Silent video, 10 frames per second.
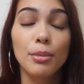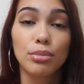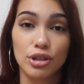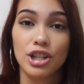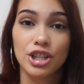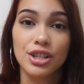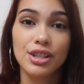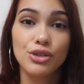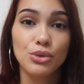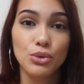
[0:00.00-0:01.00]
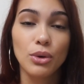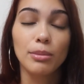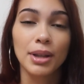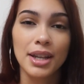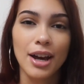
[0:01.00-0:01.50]
brushes to
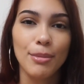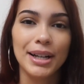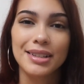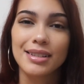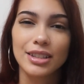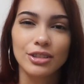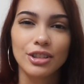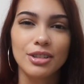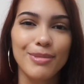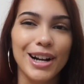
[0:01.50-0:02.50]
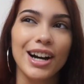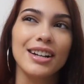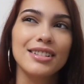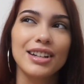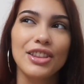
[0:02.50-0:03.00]
blend out my concealer under my
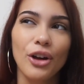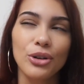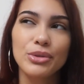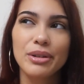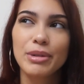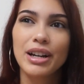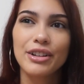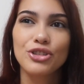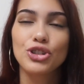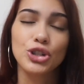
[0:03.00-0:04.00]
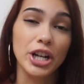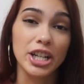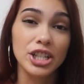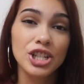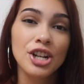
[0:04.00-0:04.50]
eyes, and I thought it was gonna be kind of
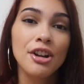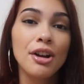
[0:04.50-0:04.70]
strange.